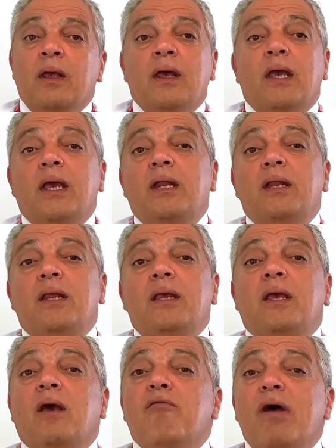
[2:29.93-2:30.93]
In
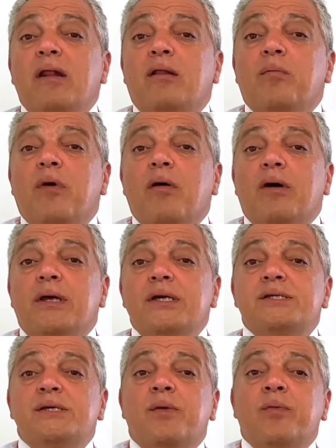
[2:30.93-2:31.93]
the rental
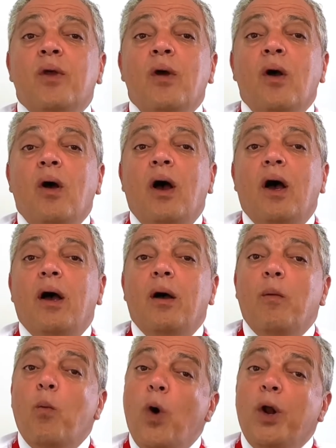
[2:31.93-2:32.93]
market,
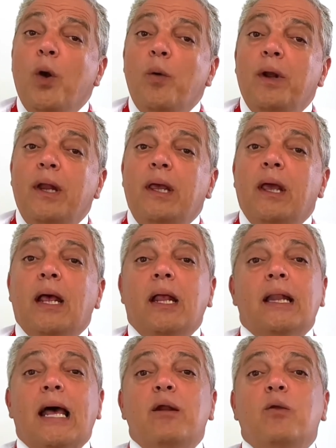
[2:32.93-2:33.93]
one-only
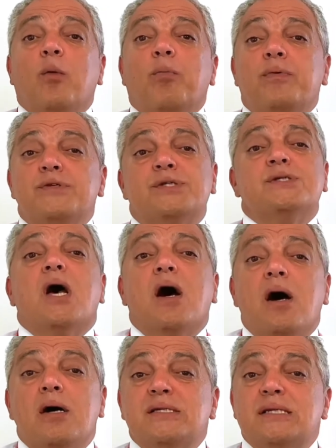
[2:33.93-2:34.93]
landlords
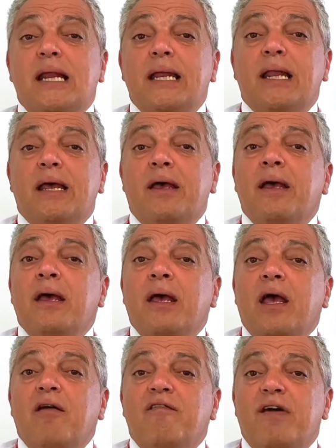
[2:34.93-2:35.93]
are selling their
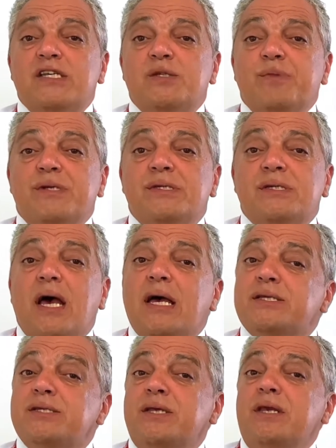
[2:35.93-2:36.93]
investments
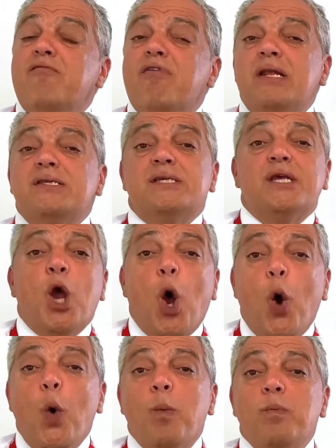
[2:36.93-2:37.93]
as the Renting
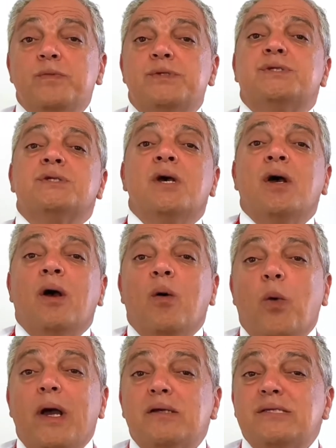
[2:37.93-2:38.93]
Homes
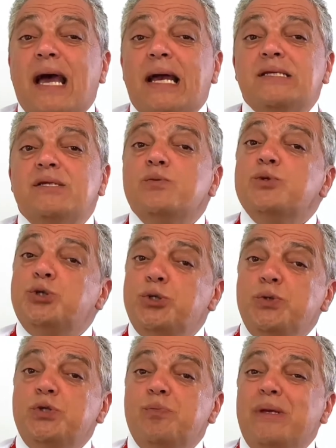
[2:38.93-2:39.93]
Wales Act was
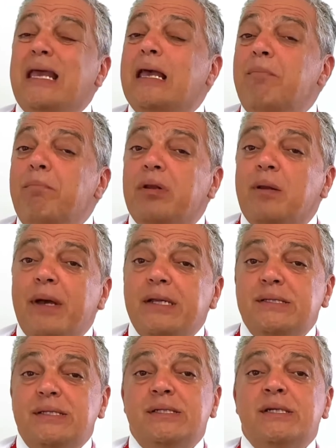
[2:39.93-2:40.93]
due to be
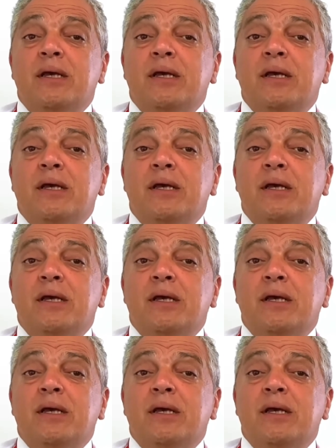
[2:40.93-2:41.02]
implemented